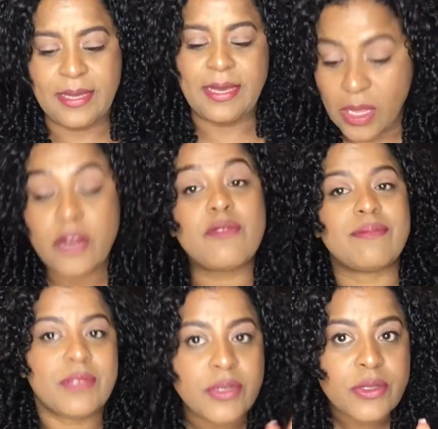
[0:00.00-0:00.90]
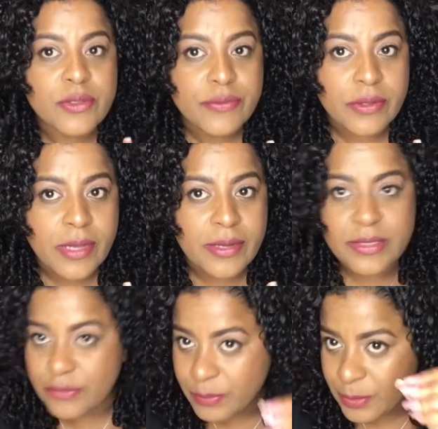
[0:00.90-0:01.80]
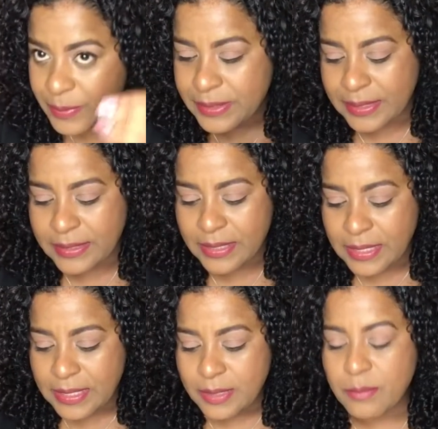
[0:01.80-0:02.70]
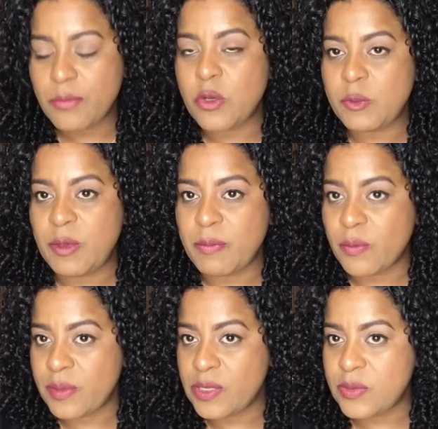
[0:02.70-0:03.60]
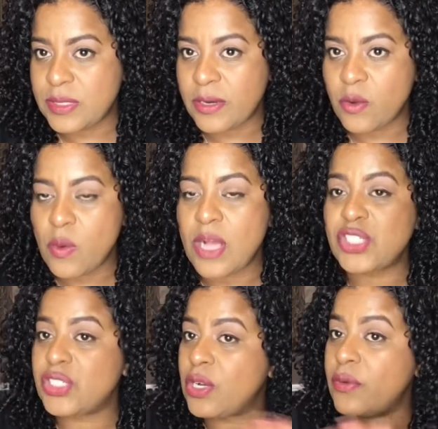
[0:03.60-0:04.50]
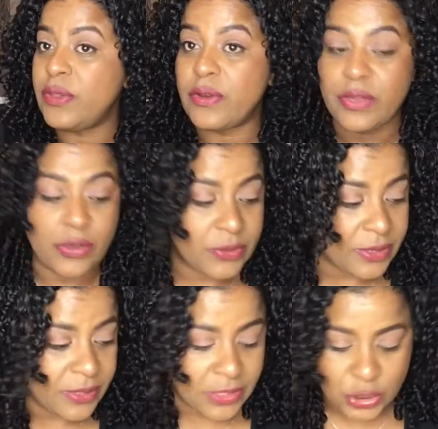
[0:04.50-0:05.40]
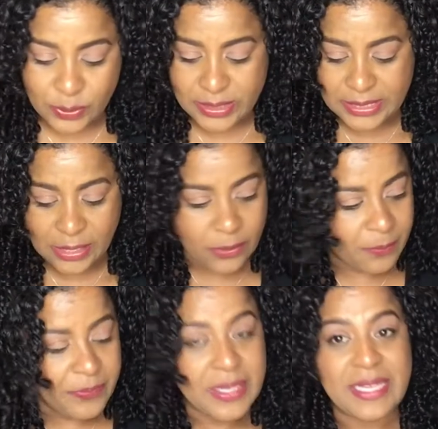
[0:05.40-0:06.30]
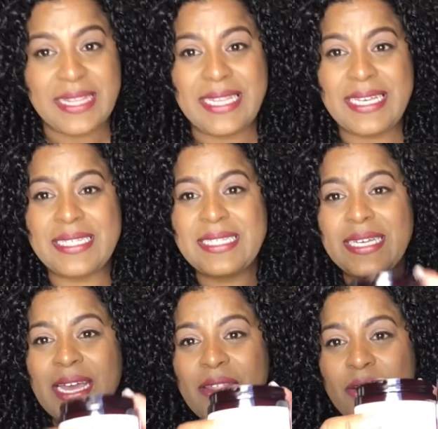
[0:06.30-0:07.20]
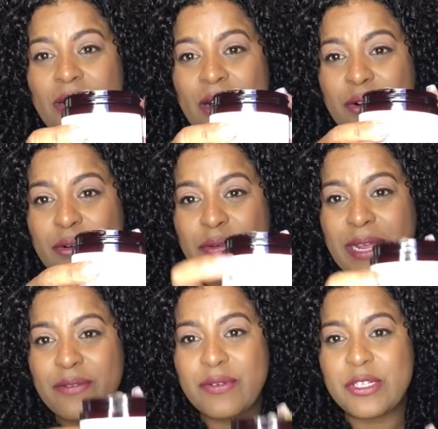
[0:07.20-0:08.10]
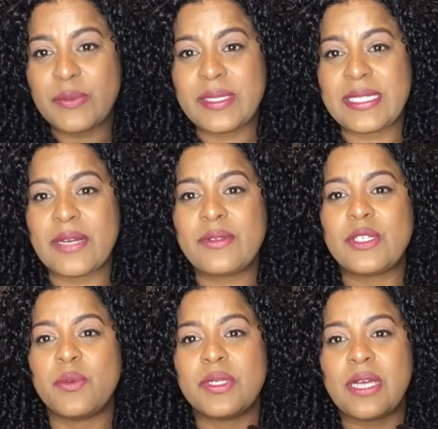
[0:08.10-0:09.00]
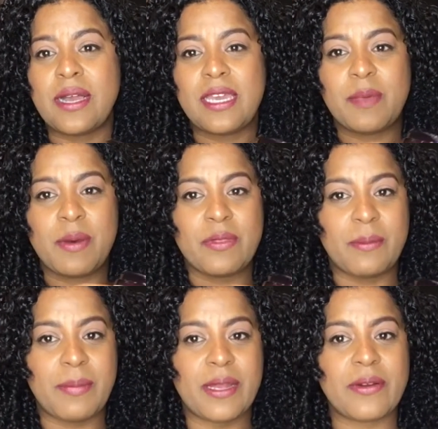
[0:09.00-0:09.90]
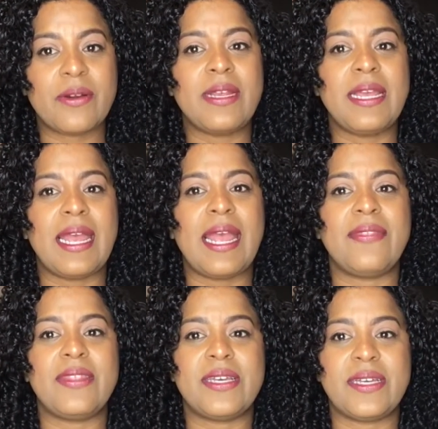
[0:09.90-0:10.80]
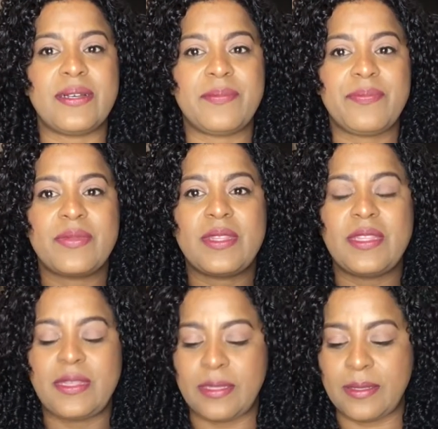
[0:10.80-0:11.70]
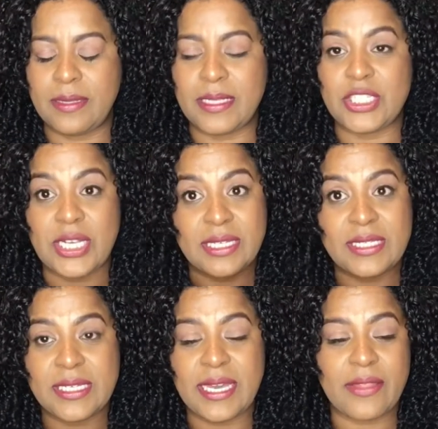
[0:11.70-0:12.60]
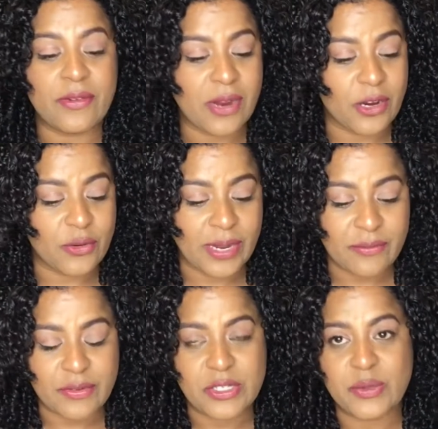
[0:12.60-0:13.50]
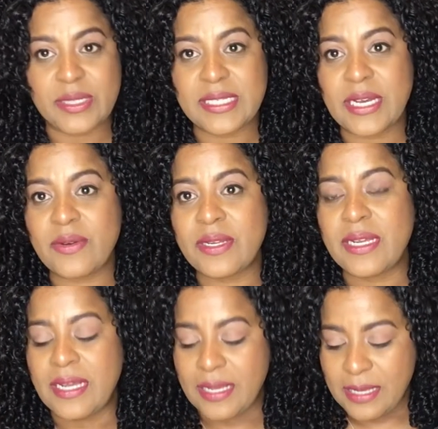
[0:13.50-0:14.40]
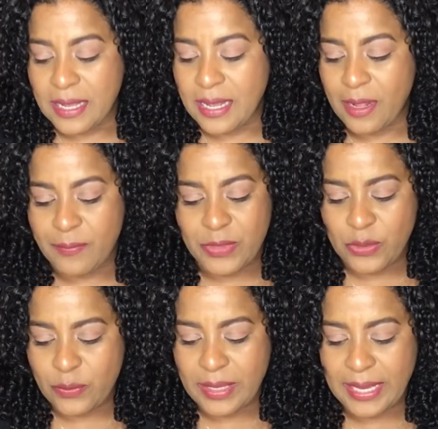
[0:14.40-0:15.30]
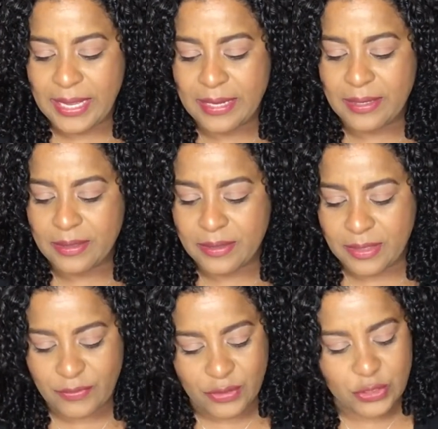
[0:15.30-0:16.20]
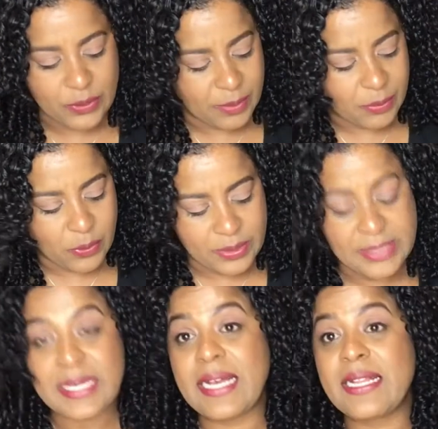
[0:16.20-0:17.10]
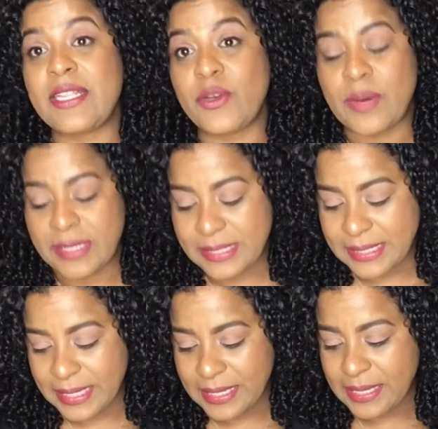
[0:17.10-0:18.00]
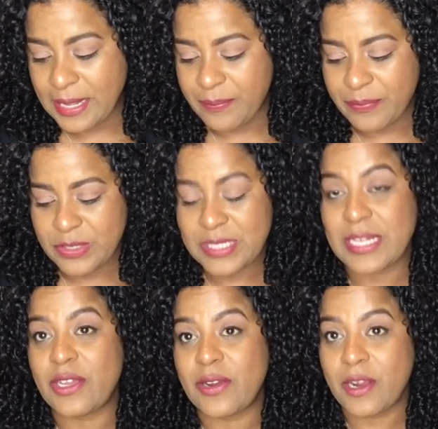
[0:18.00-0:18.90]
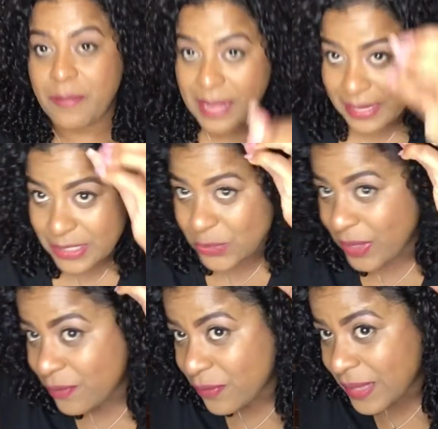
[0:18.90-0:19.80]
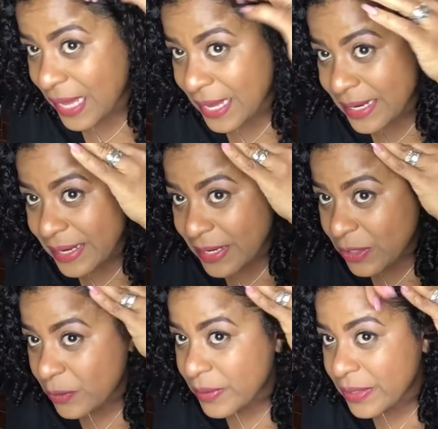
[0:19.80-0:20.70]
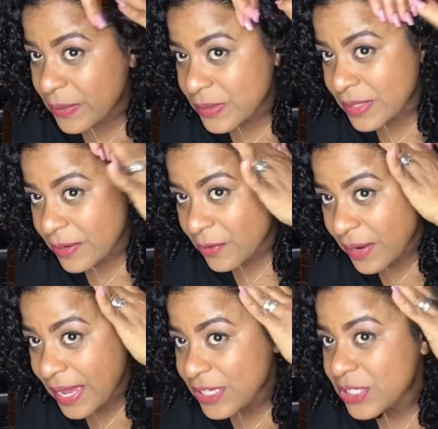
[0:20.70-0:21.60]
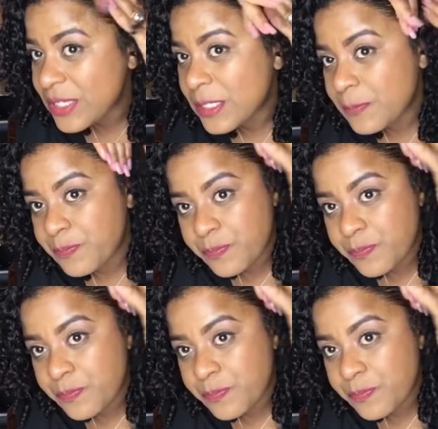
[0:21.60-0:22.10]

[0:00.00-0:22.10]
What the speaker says: You can use it for a lot of different purposes. Most people will use it in a wash and go. You can use it in a twist out. These together are great for a twist out. So we're talking about the butter and the jelly together are great for a twist out. You can, if you're doing a ponytail and you want to slick your hair back, it's great for that. You can use it on your edges.